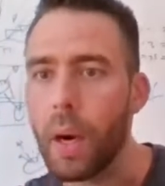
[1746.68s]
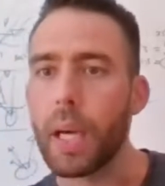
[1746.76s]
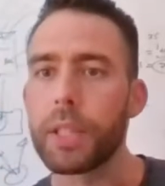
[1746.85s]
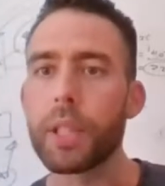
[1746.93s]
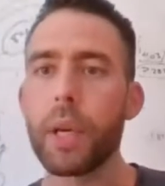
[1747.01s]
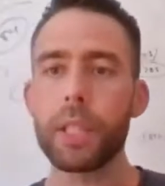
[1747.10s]
All
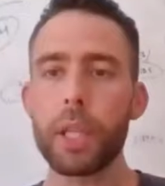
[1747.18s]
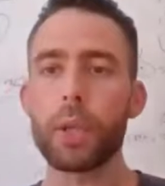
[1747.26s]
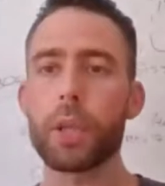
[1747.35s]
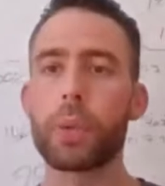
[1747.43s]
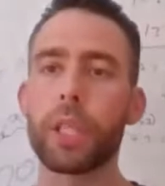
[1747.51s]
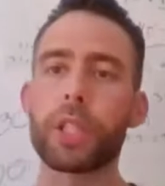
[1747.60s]
right, so here's a
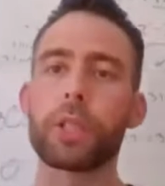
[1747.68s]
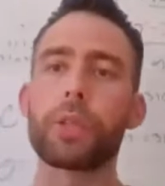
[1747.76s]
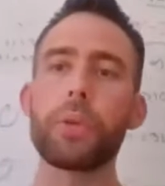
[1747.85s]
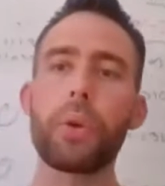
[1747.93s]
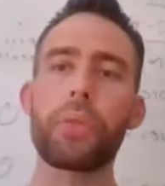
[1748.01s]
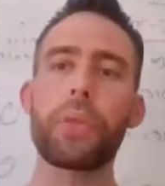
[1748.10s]
good question. Do
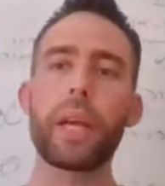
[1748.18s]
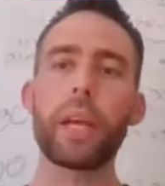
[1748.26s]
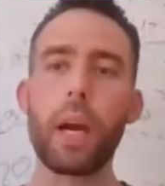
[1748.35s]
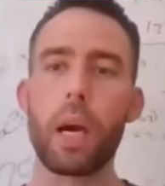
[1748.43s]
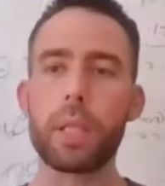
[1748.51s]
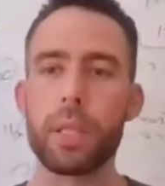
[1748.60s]
you think
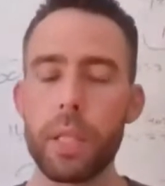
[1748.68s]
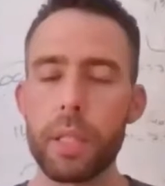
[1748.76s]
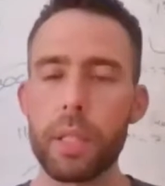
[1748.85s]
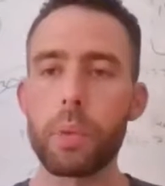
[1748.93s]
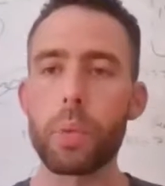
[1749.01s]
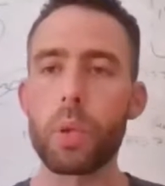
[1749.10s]
our
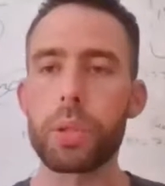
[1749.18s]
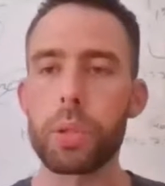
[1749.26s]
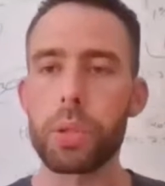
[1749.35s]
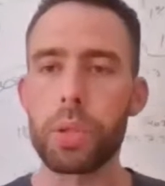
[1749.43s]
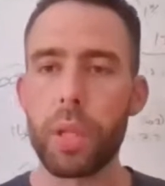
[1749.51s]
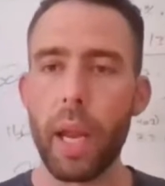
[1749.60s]
system will
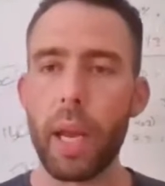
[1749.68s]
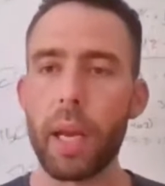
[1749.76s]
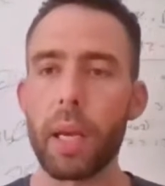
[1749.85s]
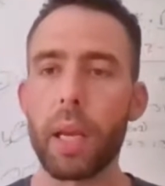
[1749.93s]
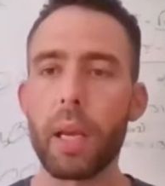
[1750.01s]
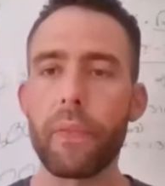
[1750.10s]

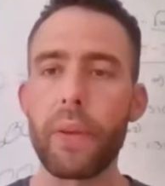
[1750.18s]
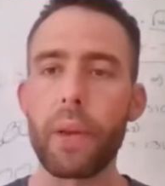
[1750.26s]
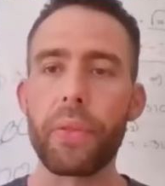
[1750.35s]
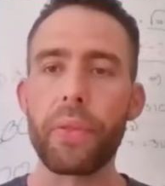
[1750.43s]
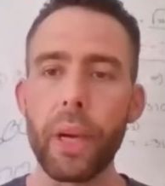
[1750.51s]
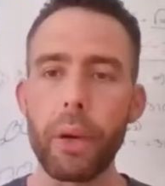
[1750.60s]
sustain if
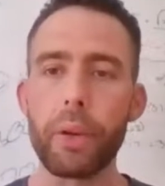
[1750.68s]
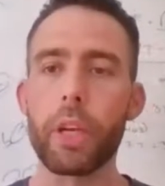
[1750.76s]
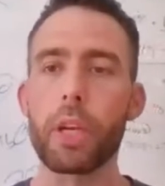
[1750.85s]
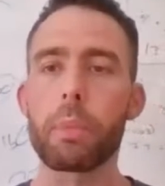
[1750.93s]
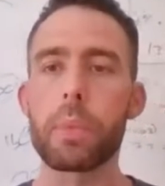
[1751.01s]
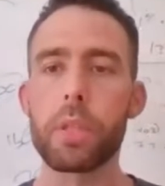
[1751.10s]

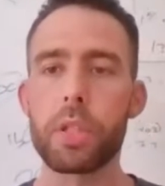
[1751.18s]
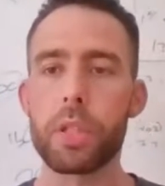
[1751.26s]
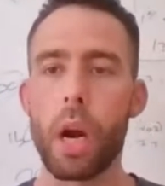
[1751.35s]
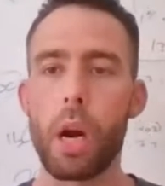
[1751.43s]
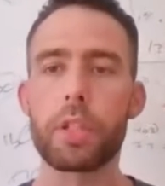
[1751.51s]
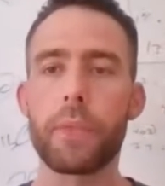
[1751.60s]
Ethereum
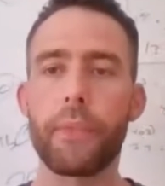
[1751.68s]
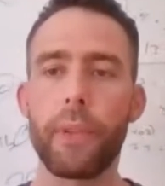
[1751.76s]
starts